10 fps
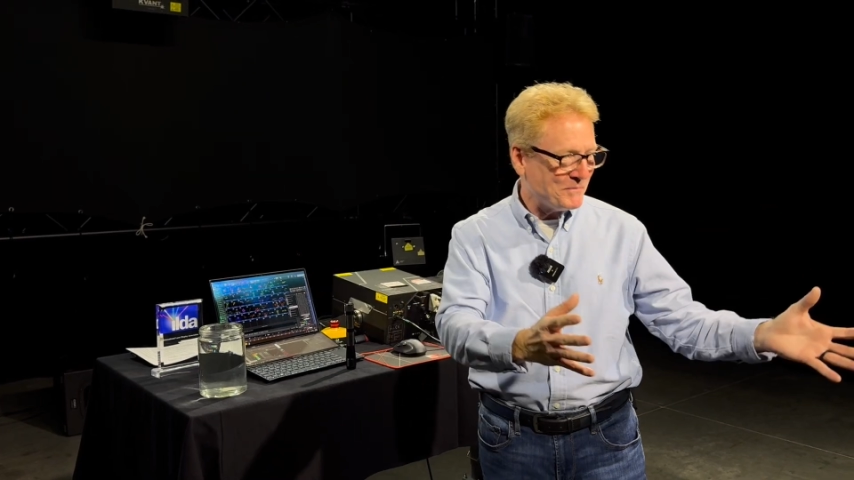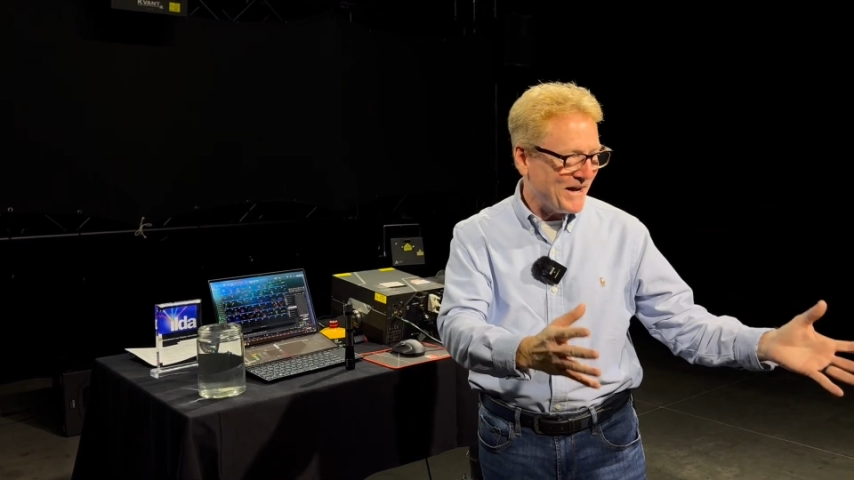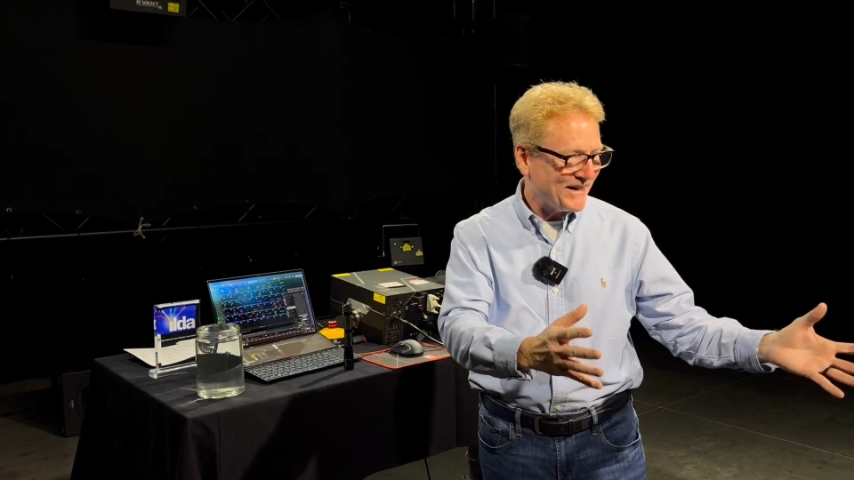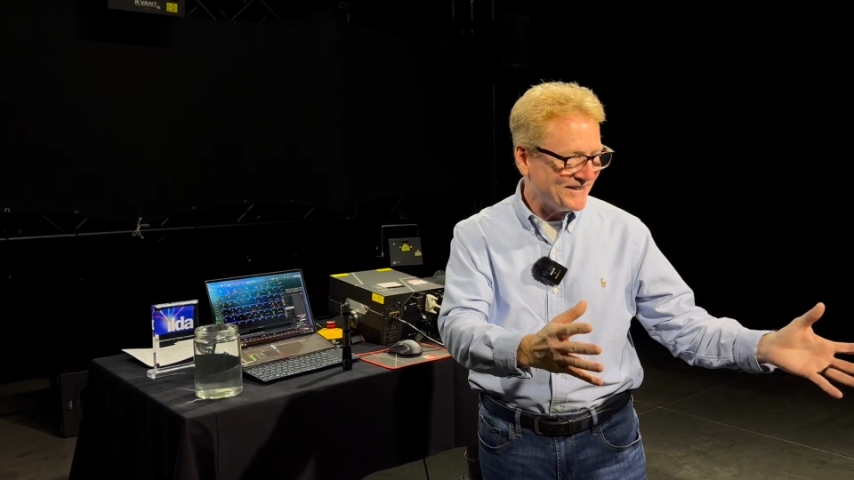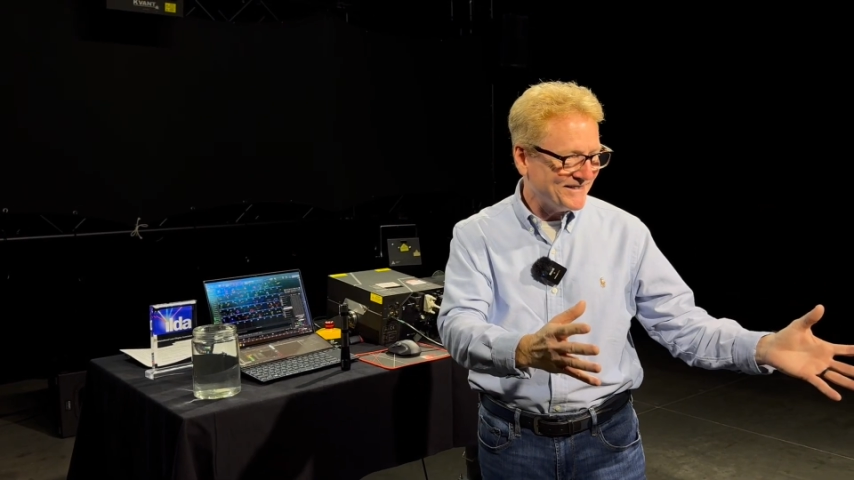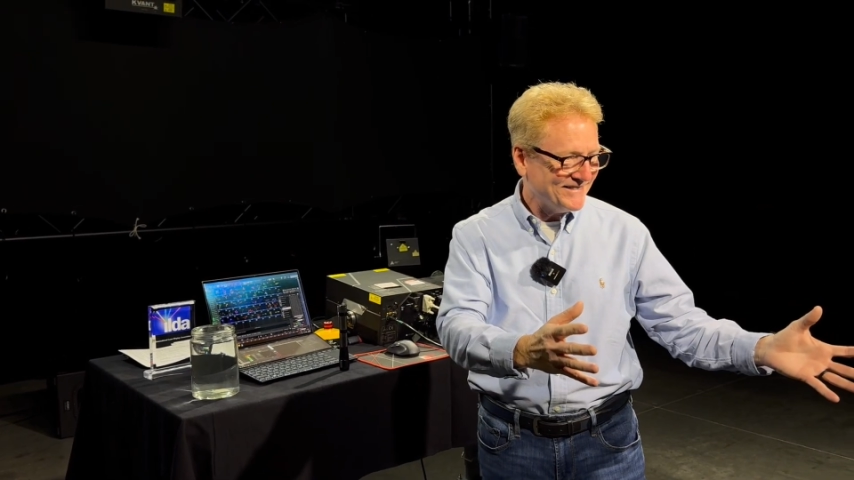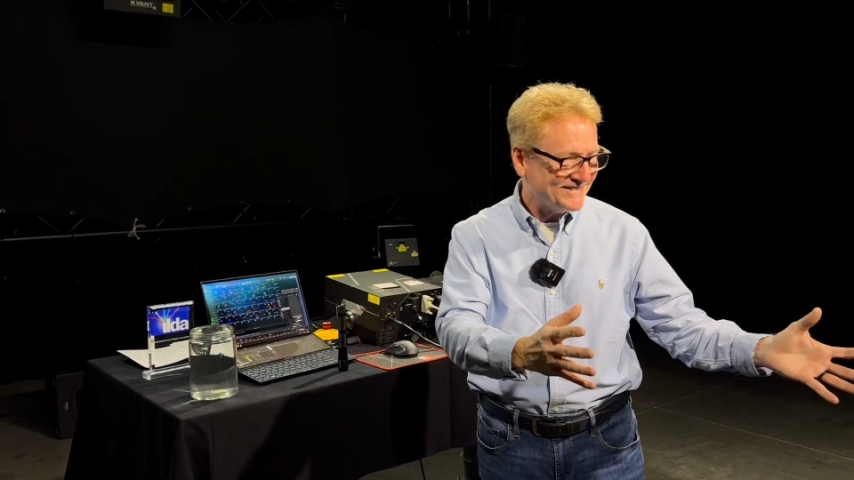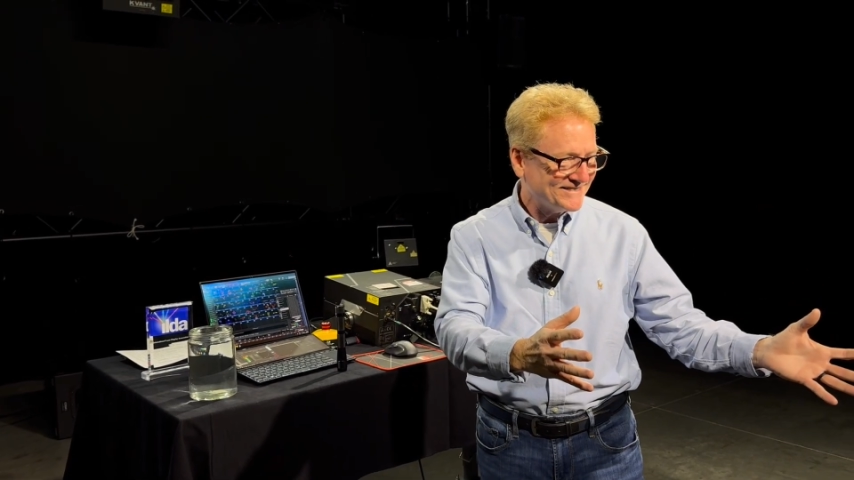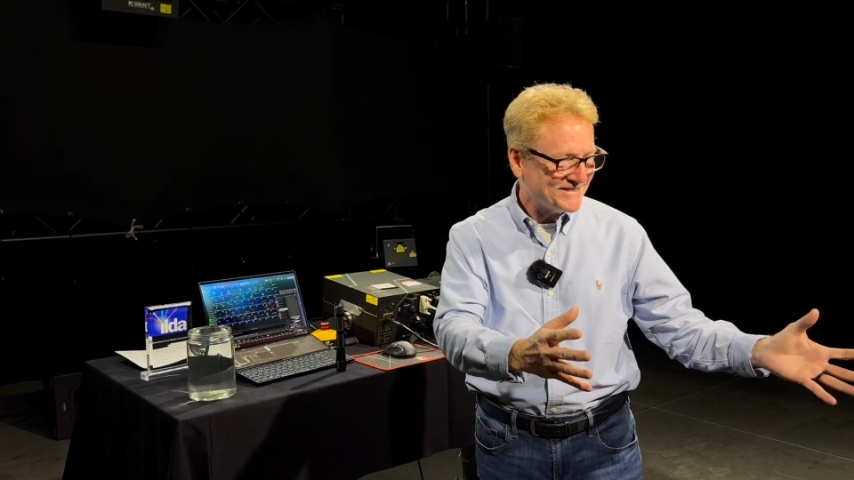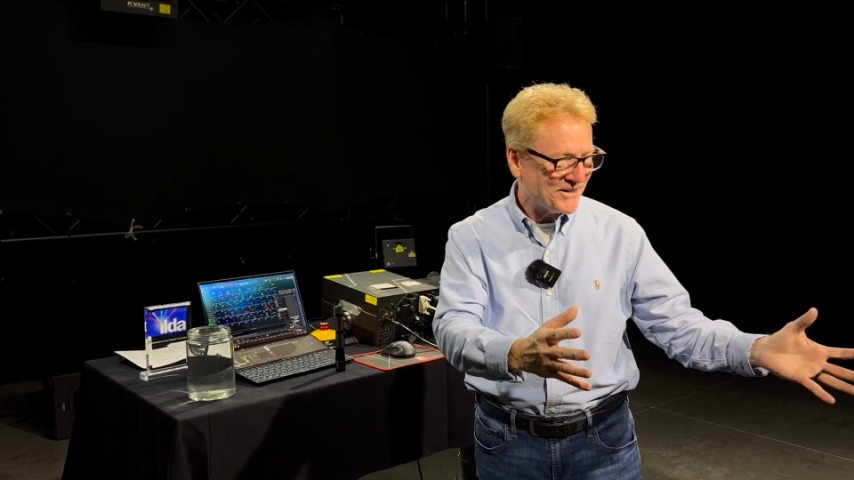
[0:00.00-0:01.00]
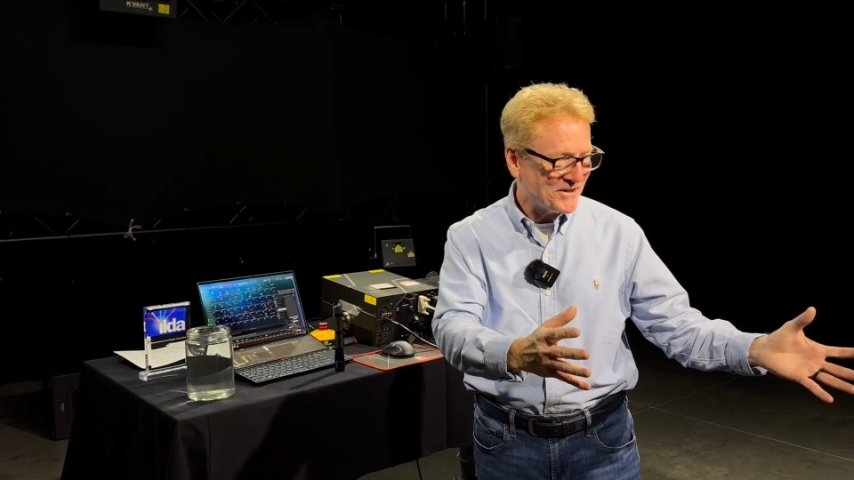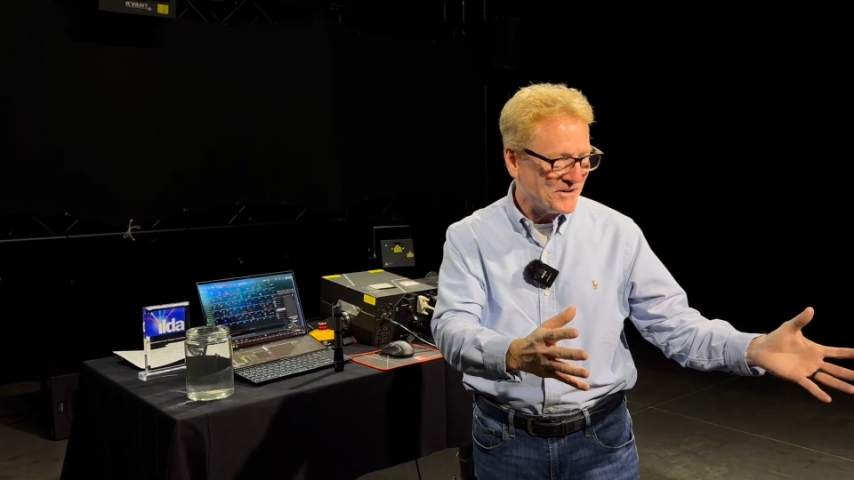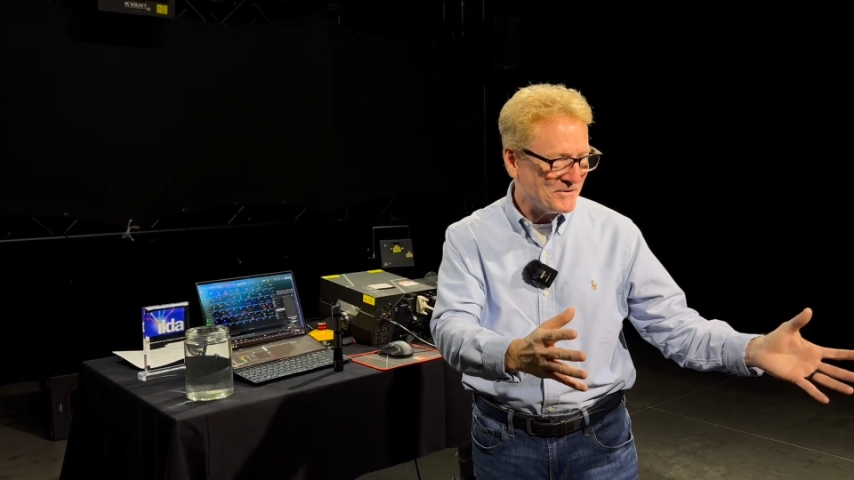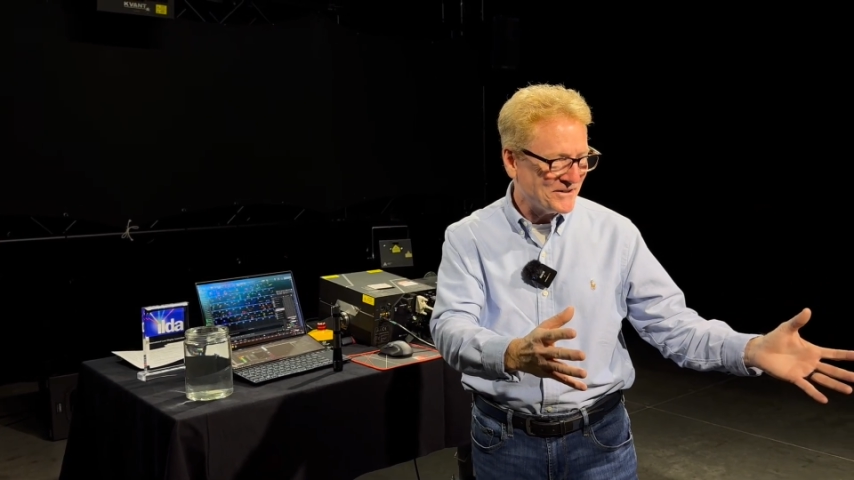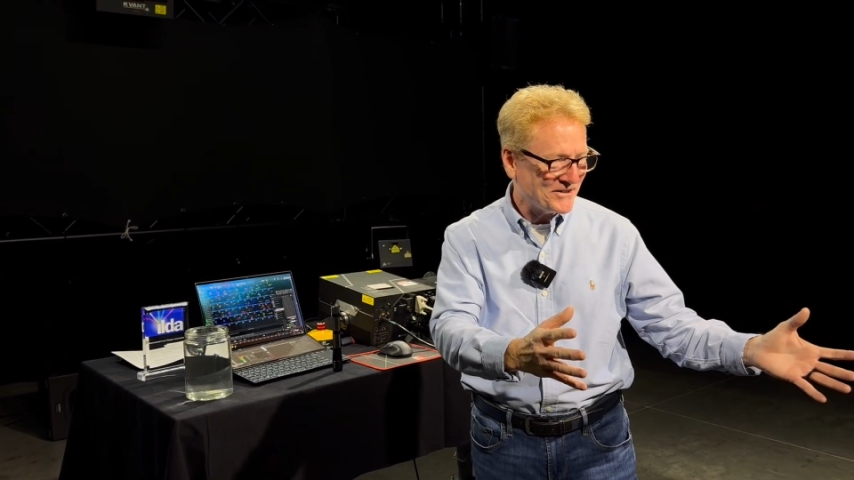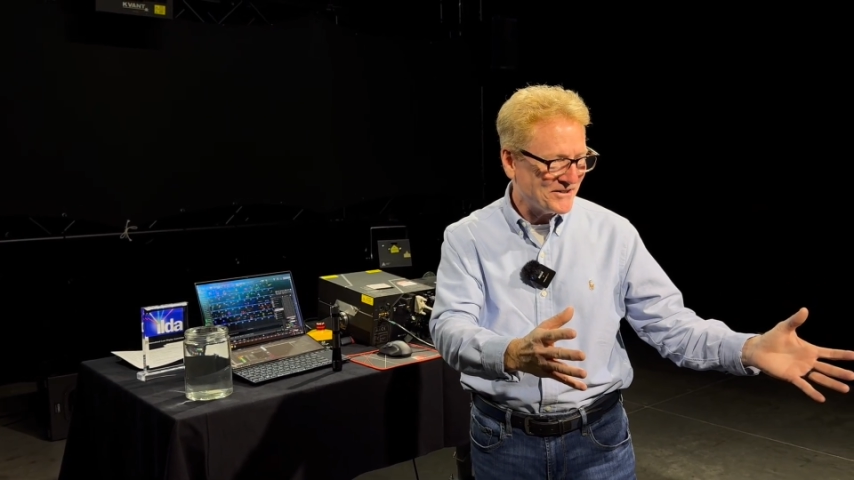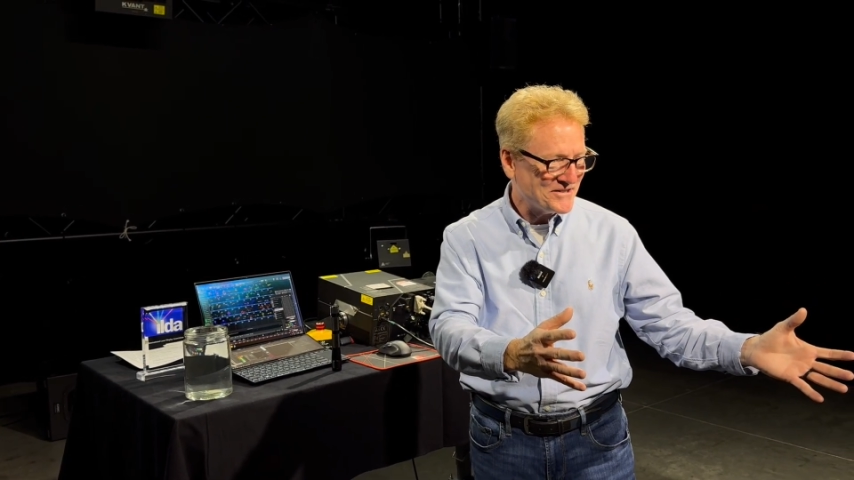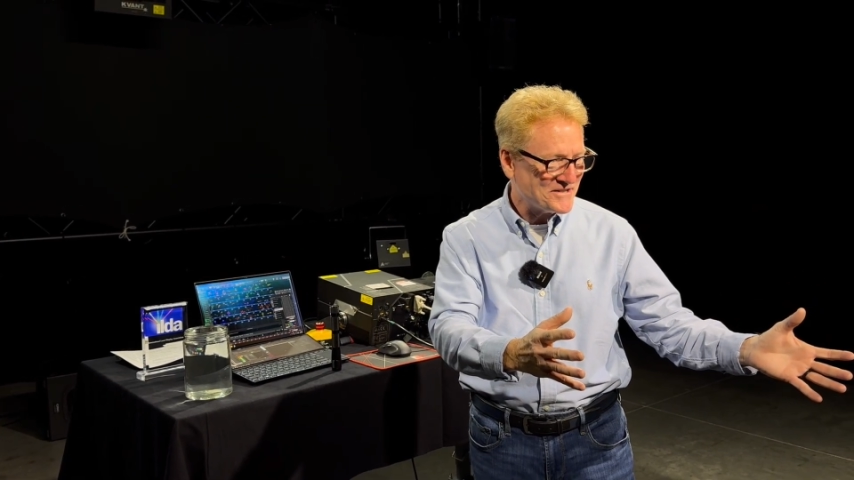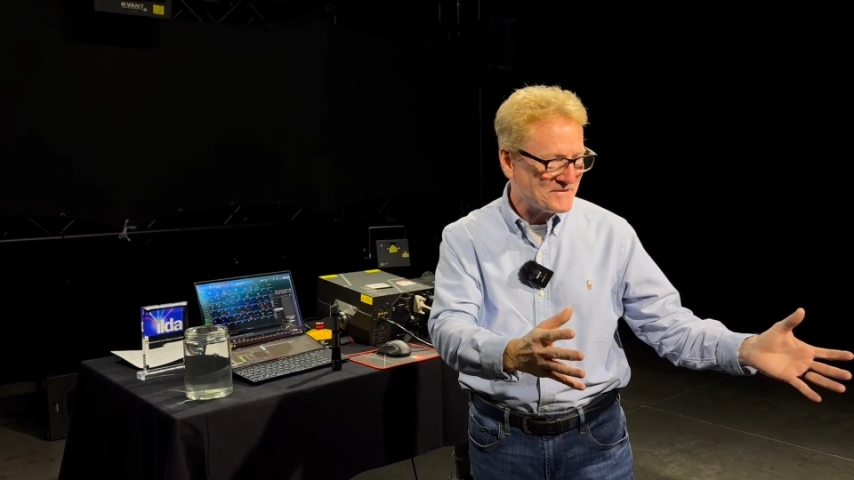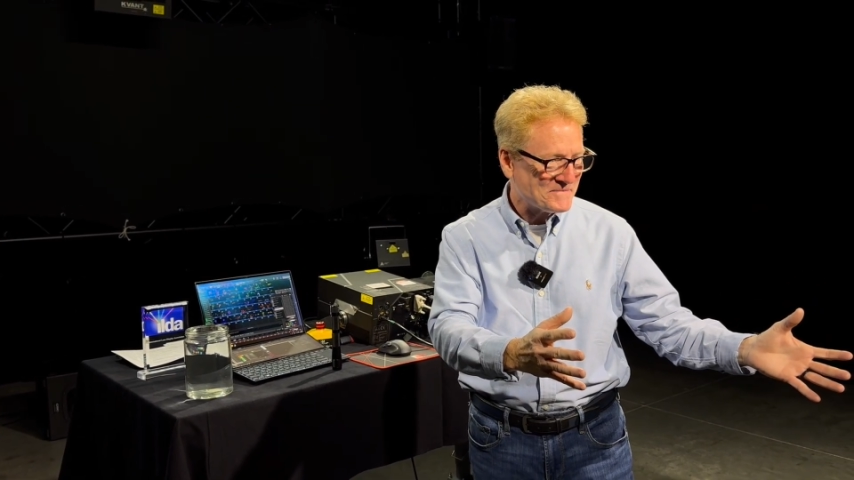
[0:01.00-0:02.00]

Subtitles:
Pangolin, our new interns.